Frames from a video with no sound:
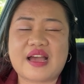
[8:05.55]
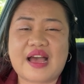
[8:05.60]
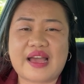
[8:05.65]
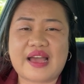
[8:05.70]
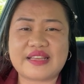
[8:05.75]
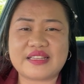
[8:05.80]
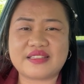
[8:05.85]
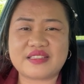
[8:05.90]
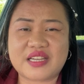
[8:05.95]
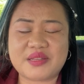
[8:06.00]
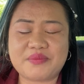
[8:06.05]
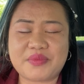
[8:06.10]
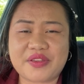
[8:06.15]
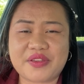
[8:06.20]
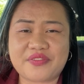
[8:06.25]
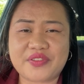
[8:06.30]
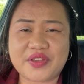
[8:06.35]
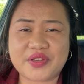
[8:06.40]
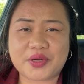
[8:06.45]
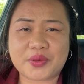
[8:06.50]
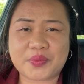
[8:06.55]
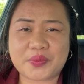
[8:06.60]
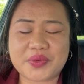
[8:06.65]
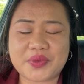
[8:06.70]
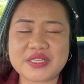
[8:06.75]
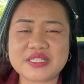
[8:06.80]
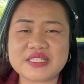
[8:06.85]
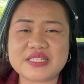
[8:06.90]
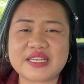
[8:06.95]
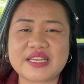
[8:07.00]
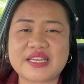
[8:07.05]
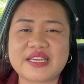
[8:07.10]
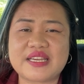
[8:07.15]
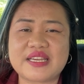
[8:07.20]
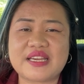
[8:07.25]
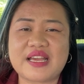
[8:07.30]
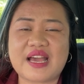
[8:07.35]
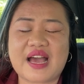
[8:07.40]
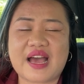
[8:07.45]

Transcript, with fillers: I did my fingerprinting.